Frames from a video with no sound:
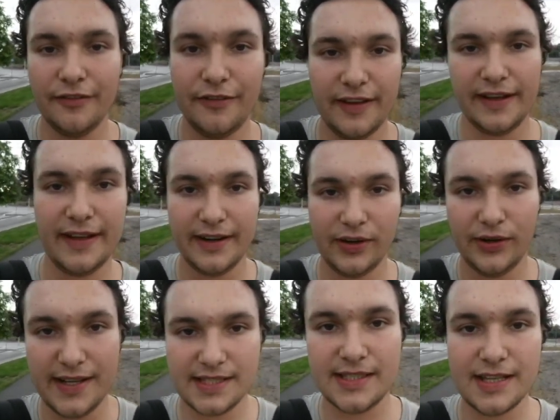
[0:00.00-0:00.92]
the
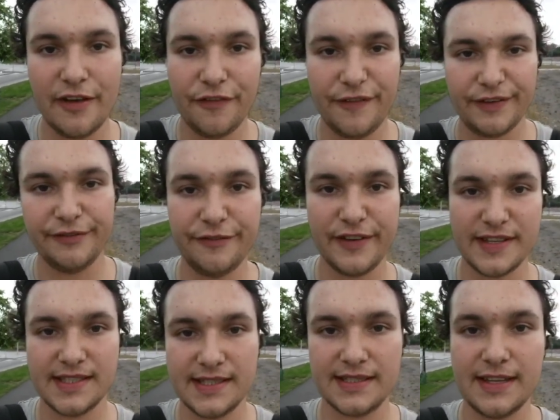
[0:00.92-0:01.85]
RIX FM
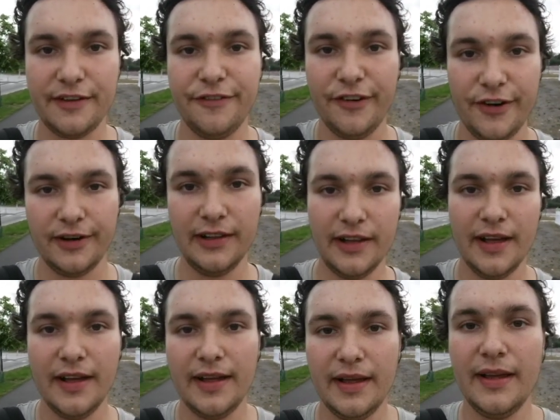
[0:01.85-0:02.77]
festival
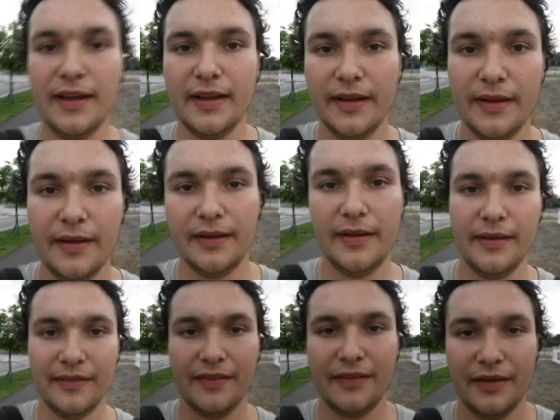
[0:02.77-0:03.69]

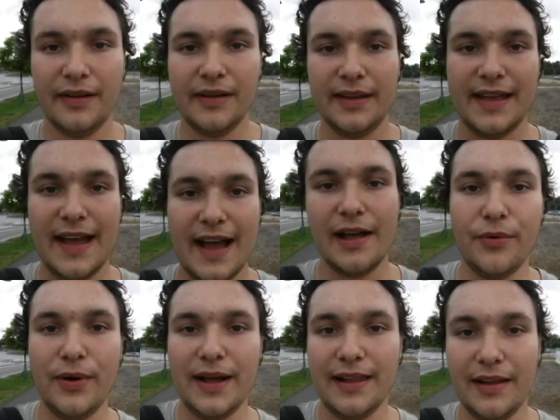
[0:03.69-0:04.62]
yeah i
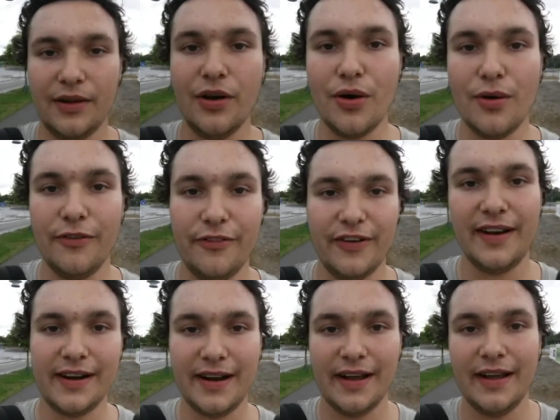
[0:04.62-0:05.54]
will go there